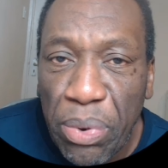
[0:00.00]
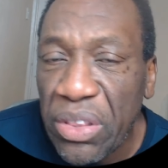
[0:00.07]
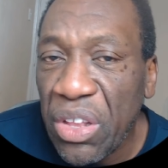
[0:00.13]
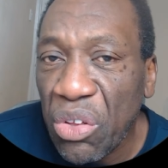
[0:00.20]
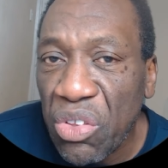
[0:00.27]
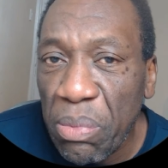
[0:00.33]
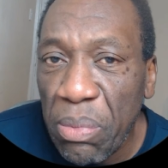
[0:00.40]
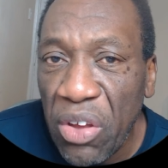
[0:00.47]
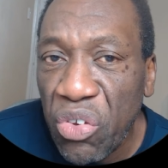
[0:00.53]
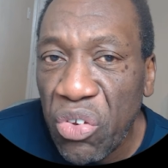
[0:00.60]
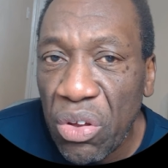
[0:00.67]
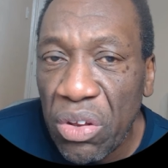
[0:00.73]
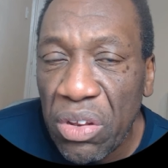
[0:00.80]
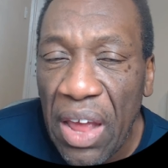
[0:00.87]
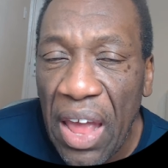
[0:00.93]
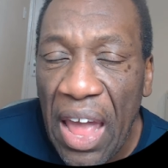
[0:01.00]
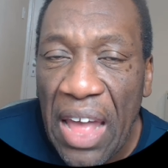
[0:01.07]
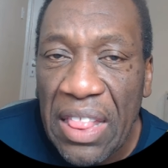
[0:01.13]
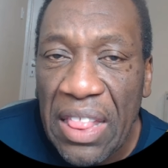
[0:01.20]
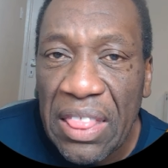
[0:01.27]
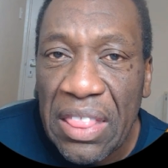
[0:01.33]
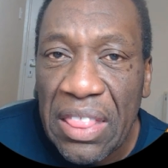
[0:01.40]
but the automation
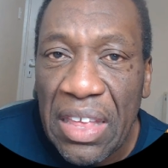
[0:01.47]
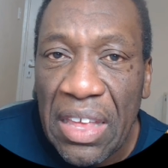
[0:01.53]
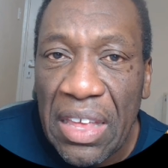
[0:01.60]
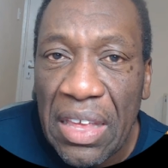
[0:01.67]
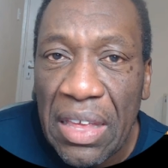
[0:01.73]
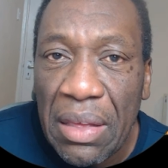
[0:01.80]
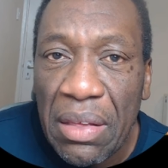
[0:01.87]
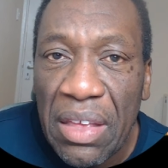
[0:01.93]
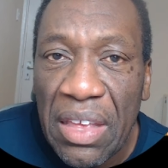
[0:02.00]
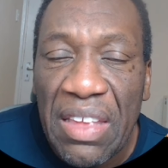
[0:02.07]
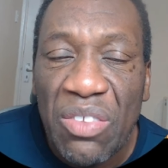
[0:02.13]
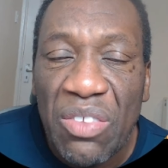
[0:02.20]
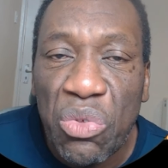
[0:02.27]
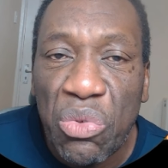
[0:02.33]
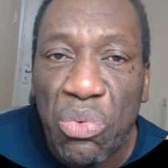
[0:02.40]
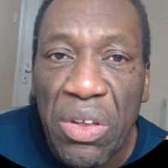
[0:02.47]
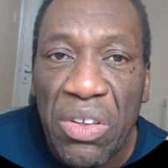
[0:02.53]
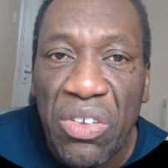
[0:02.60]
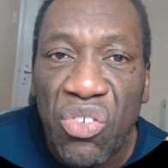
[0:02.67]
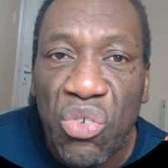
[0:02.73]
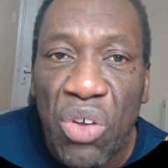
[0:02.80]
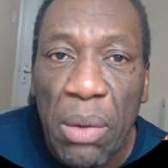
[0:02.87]
and the ease with
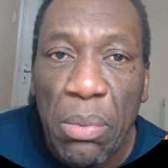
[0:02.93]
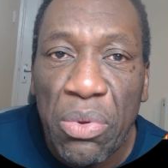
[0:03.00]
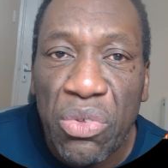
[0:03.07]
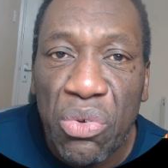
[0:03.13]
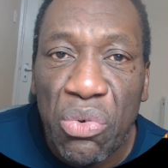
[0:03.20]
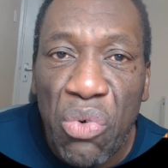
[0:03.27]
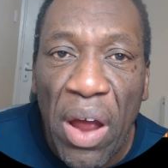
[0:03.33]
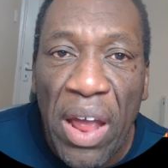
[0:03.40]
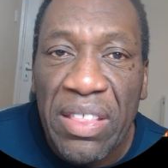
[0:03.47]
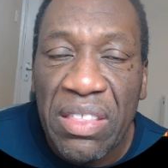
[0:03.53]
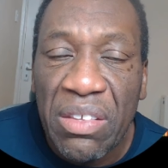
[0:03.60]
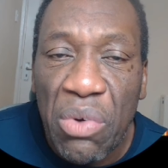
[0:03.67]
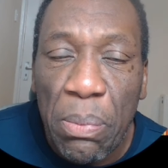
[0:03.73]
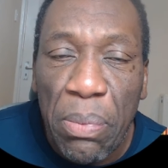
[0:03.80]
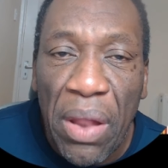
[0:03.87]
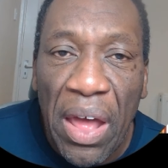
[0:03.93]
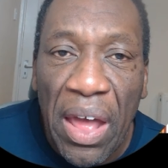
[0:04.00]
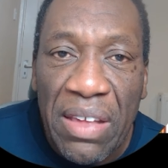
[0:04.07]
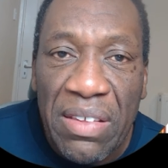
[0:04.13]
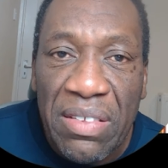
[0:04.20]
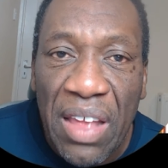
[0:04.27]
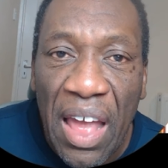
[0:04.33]
which you're able to write the
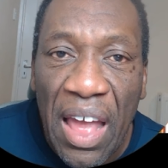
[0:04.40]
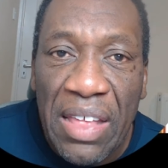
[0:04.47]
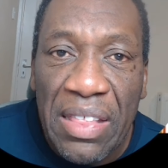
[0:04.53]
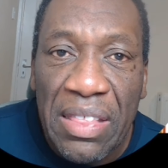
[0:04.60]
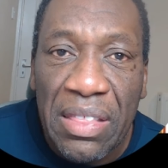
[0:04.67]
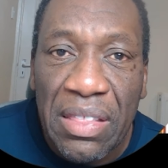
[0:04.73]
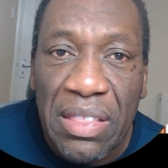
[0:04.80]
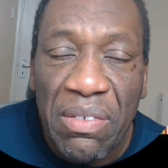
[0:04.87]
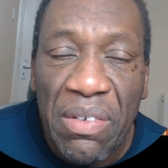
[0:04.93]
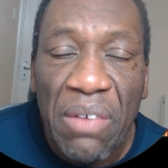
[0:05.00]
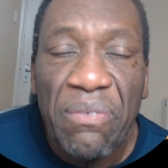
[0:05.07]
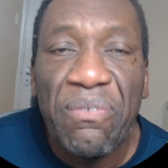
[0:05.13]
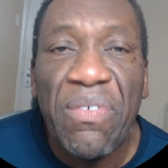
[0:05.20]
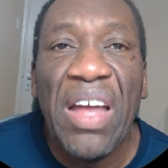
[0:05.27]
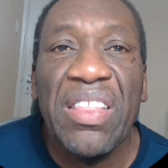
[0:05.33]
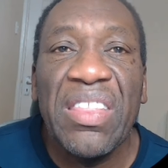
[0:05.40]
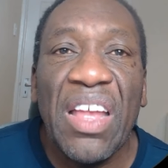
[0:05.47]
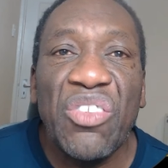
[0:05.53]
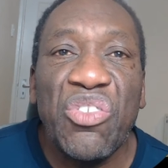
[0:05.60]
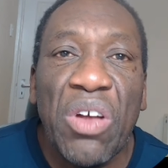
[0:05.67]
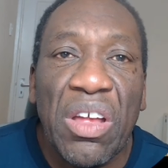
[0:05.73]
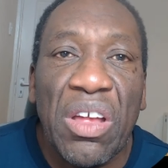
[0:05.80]
replies, and the fact
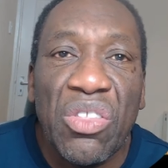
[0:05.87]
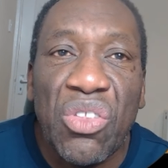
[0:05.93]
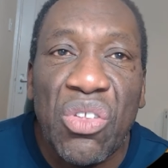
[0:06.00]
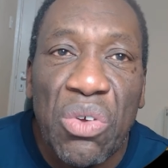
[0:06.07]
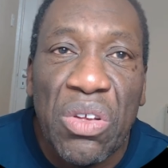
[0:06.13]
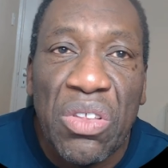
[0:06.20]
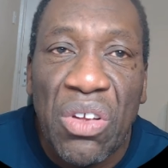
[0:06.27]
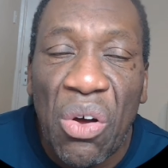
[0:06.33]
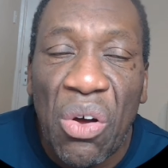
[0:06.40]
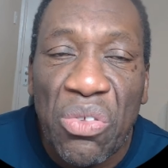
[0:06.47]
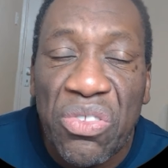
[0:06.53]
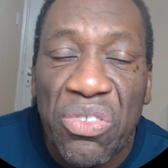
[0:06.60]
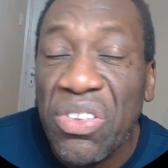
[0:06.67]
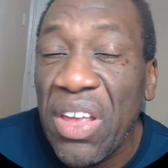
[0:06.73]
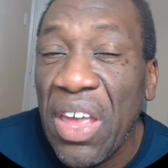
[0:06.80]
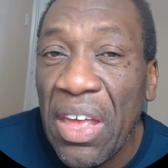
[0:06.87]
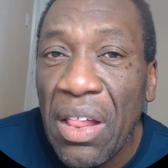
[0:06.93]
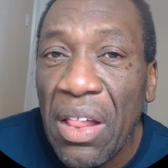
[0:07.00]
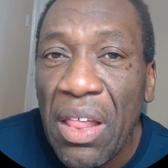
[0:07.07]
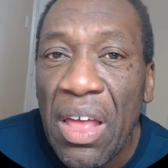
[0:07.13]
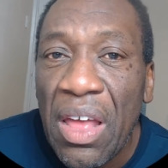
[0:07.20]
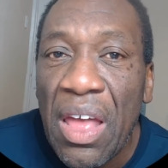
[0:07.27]
that you can do it on
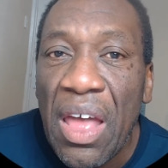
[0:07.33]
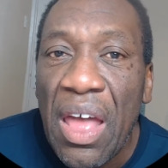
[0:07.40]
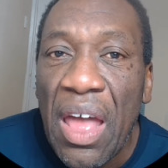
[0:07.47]
scale,